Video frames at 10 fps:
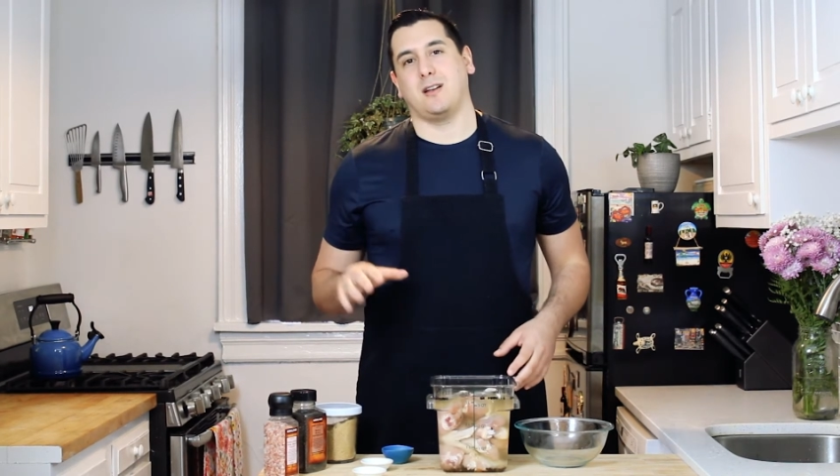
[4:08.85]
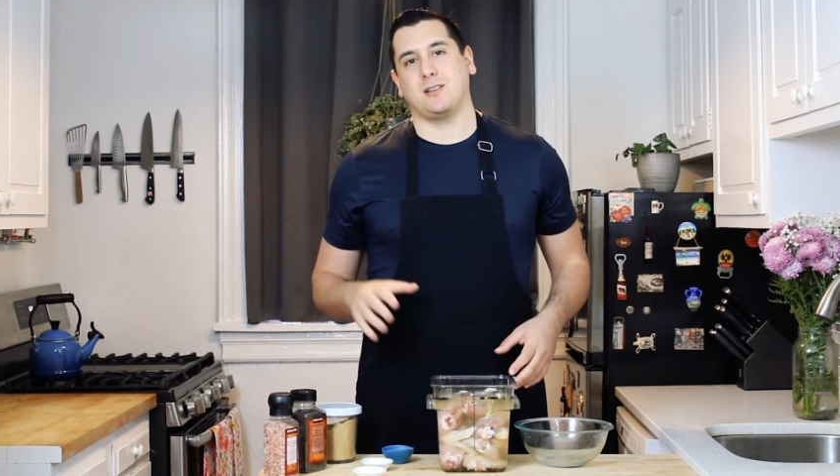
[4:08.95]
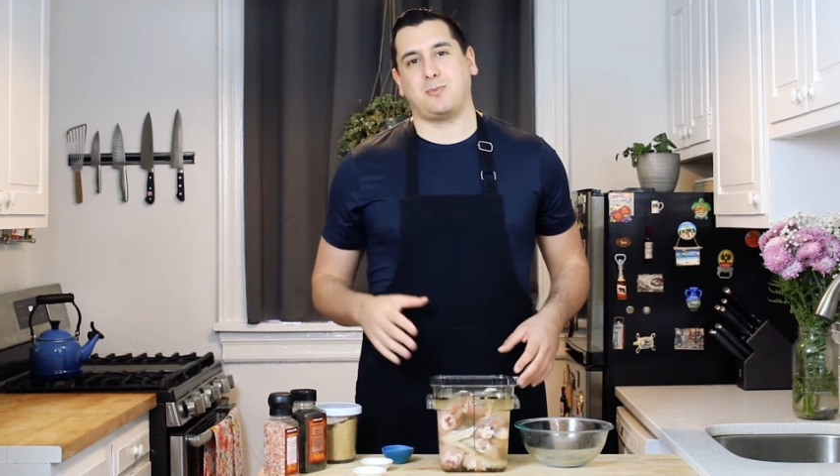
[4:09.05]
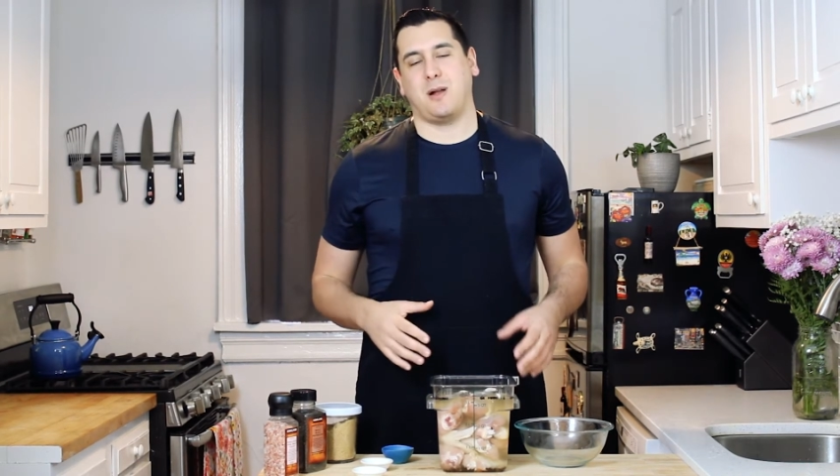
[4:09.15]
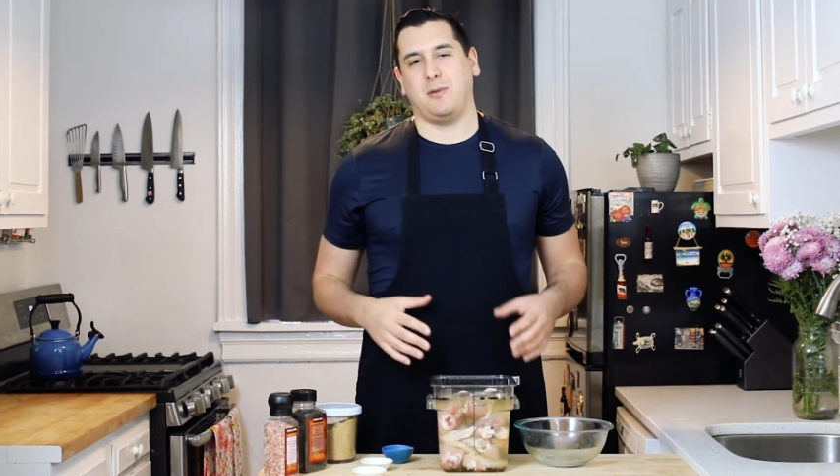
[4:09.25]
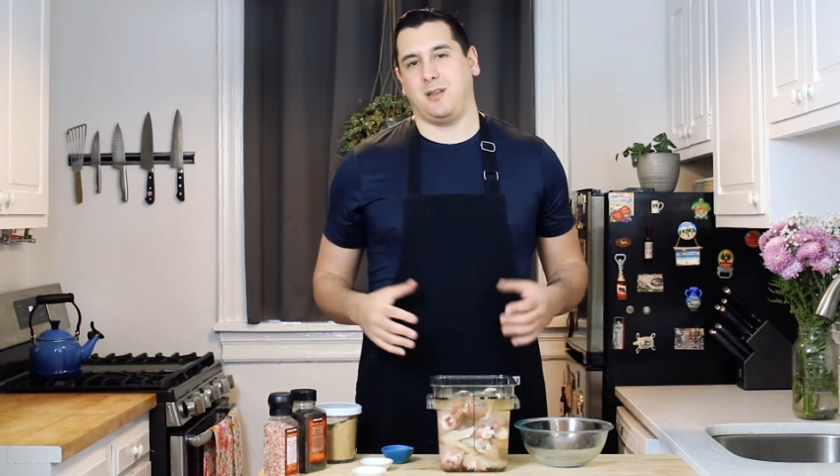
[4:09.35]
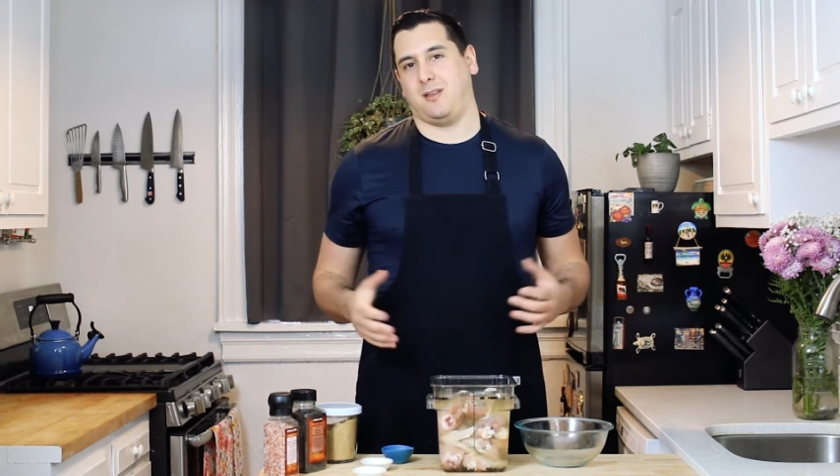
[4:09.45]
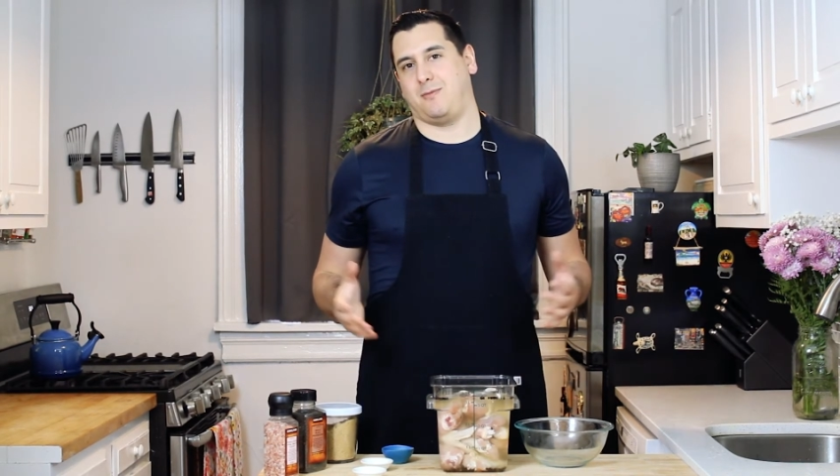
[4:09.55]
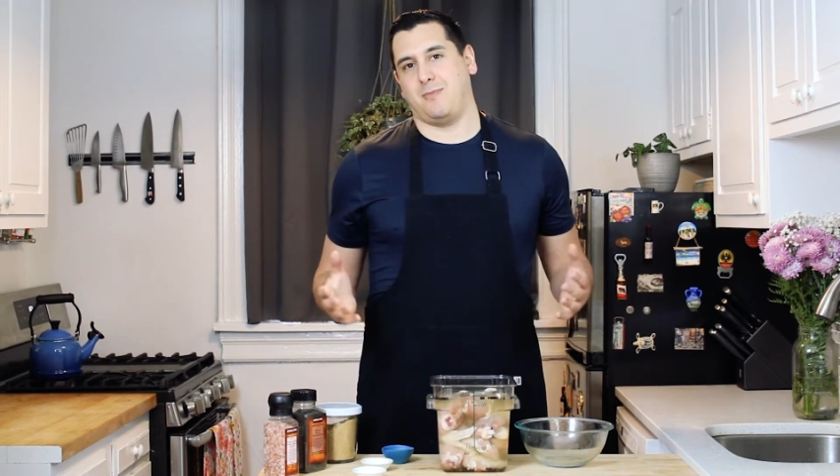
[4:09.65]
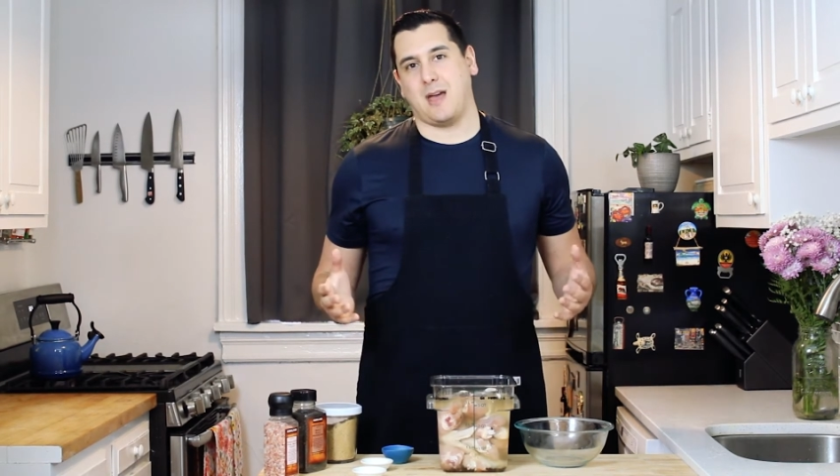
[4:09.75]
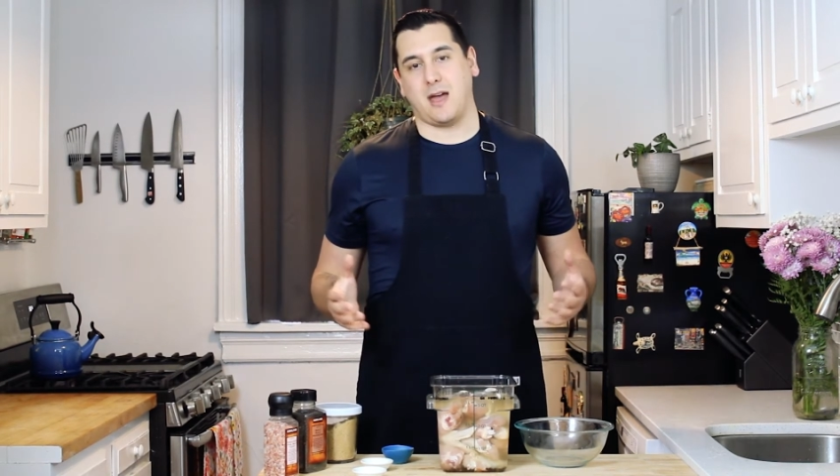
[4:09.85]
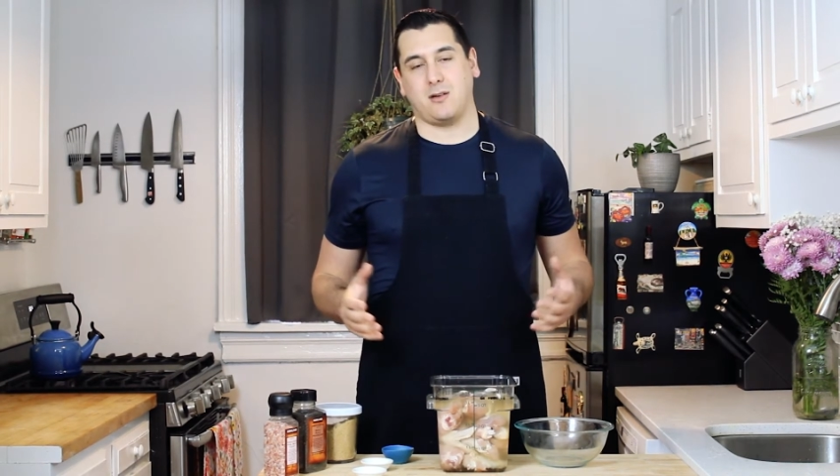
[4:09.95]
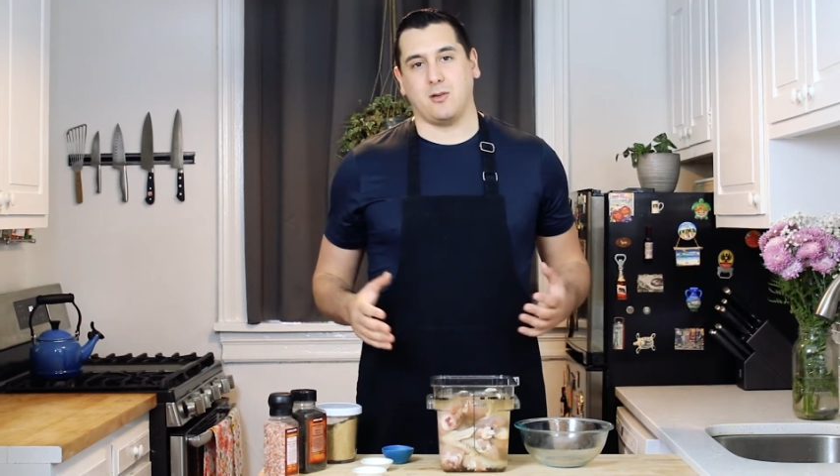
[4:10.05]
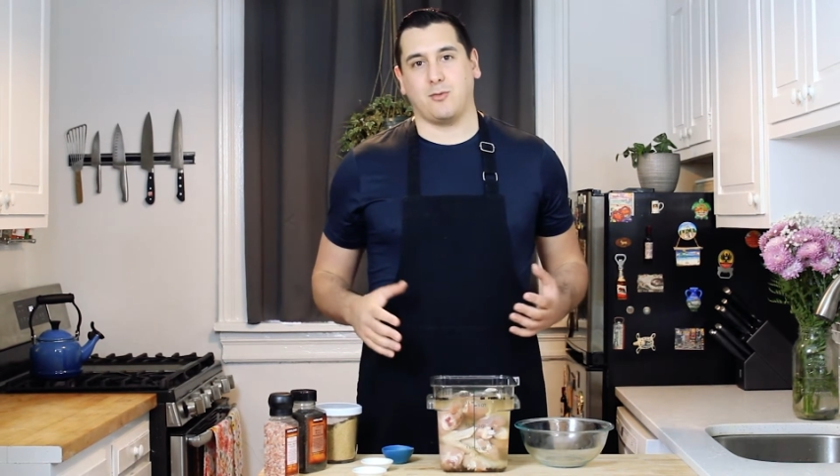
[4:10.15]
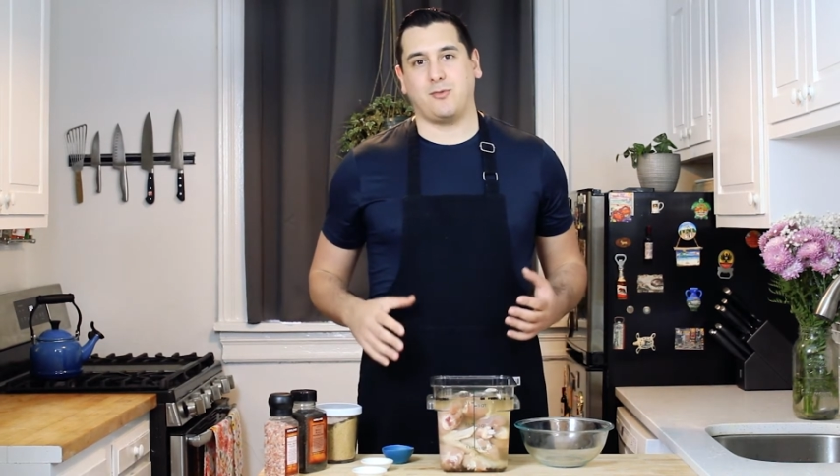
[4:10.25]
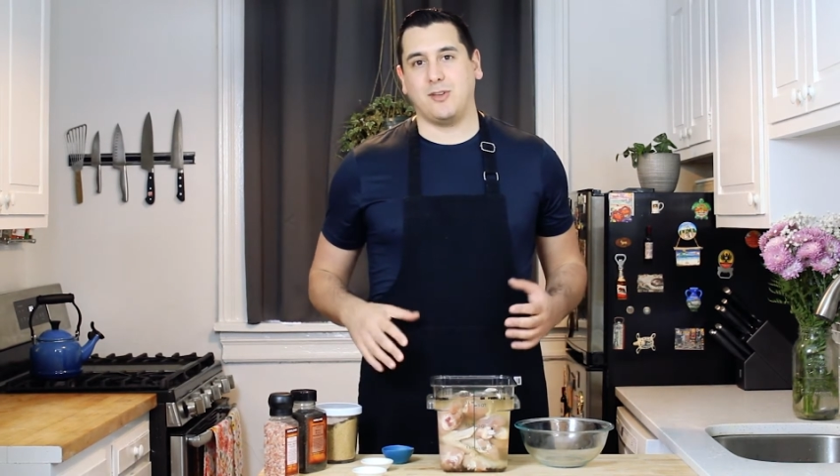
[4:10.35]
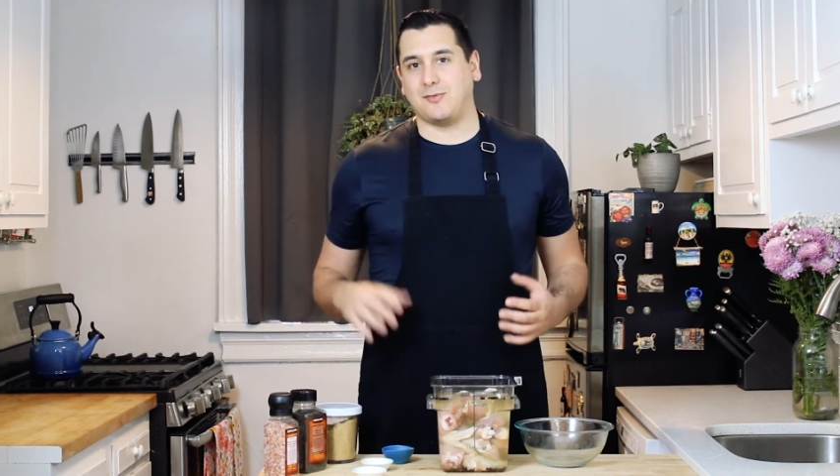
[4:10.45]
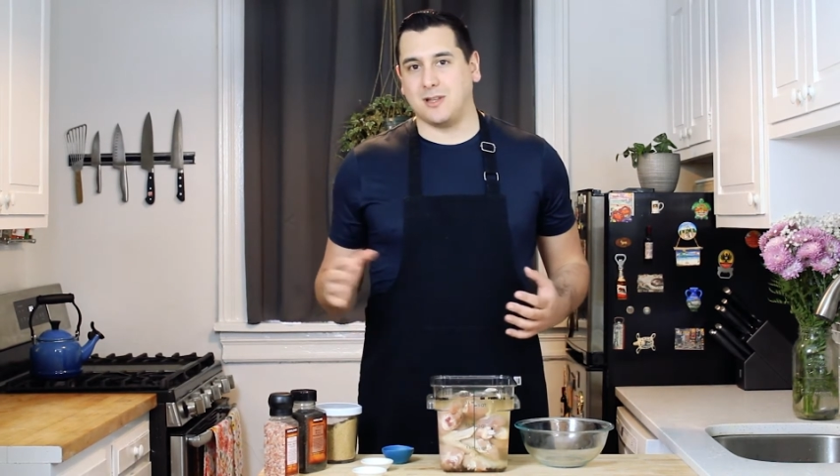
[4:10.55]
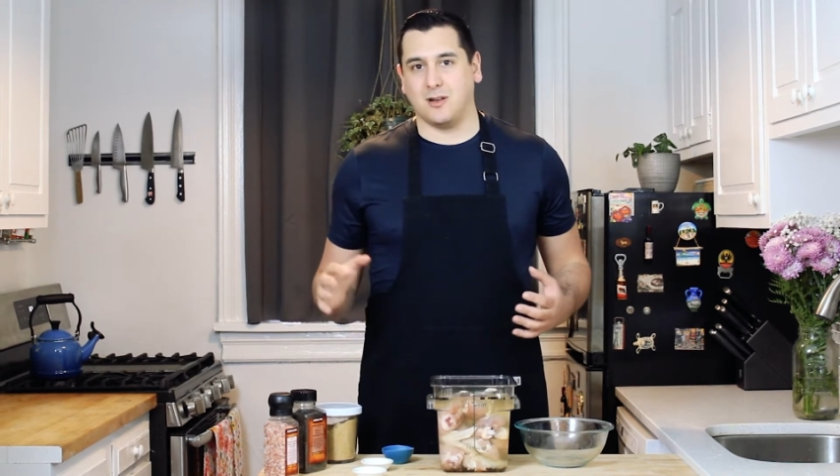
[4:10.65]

That's probably, 50